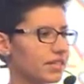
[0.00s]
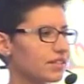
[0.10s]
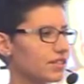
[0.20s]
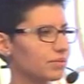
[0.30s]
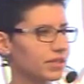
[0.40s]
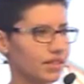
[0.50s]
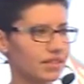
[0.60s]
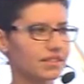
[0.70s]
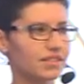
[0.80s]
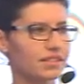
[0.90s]

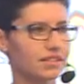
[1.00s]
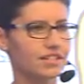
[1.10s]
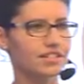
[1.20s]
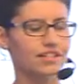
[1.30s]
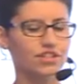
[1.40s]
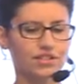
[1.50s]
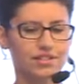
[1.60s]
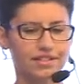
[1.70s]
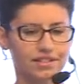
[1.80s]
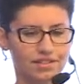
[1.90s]
groups
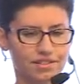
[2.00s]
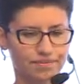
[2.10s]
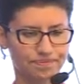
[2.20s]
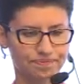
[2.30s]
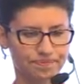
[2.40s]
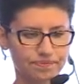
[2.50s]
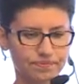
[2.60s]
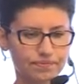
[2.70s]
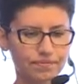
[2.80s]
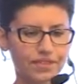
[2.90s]
that
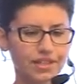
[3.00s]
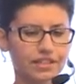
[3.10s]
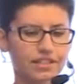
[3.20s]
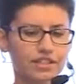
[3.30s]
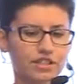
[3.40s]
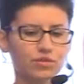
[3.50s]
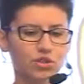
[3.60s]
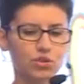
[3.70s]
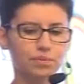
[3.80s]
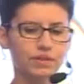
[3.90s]
have their
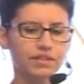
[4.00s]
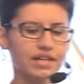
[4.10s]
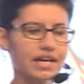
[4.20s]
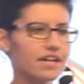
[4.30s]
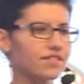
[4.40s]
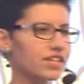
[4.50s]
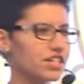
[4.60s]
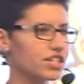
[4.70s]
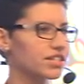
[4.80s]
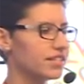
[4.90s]
moderators,
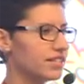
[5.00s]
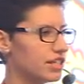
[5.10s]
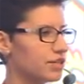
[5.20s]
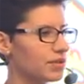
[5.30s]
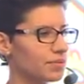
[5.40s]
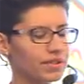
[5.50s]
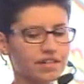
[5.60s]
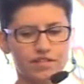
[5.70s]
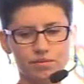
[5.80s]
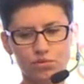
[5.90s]
and
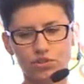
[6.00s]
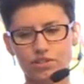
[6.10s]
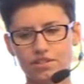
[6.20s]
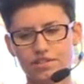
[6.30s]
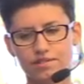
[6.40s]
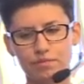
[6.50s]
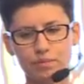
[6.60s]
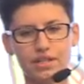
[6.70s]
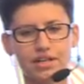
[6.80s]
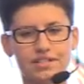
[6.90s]
in order
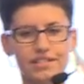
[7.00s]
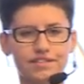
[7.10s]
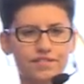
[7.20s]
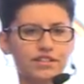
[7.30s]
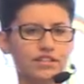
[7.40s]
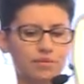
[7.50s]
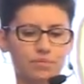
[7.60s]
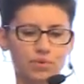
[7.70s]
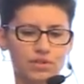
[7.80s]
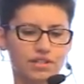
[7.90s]
for our
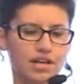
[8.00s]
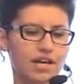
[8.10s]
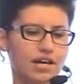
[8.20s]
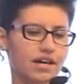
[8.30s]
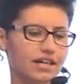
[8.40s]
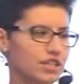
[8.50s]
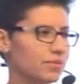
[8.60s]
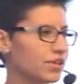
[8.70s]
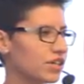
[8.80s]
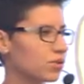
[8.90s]
system
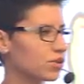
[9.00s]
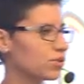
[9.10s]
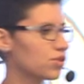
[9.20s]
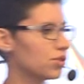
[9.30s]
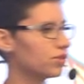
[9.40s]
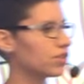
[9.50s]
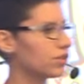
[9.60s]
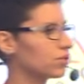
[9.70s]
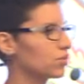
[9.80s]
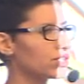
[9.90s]
to publish
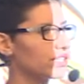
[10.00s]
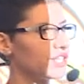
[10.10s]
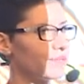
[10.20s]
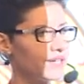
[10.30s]
an answer